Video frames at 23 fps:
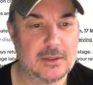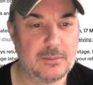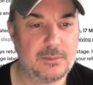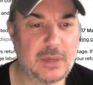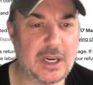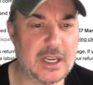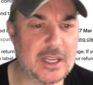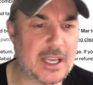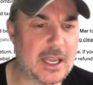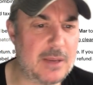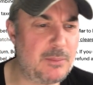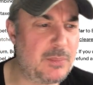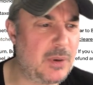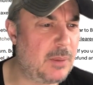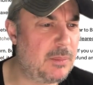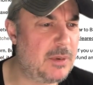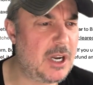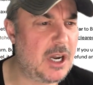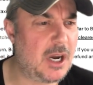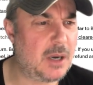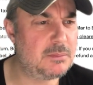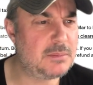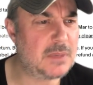But again,
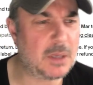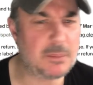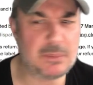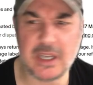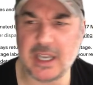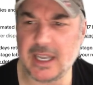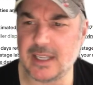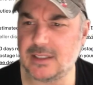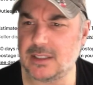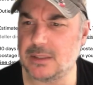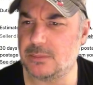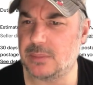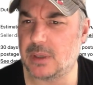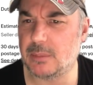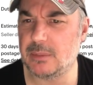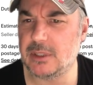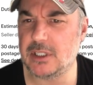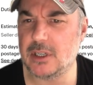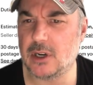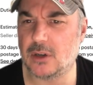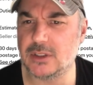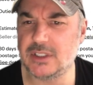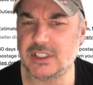probably I'm guessing
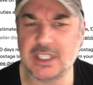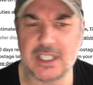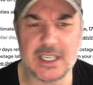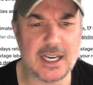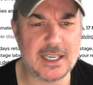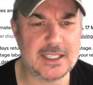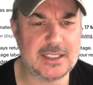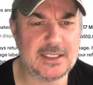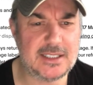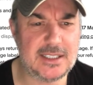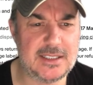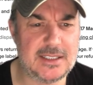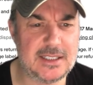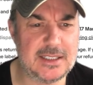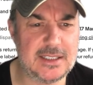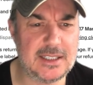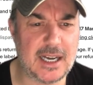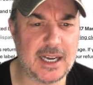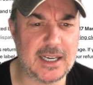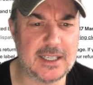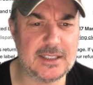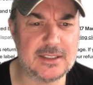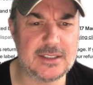probably 1980s in
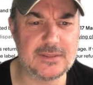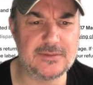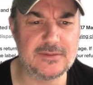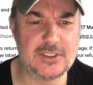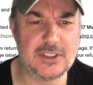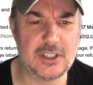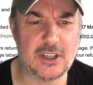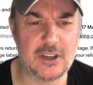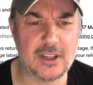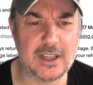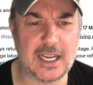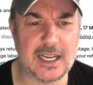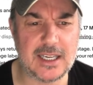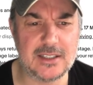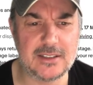date, something like that.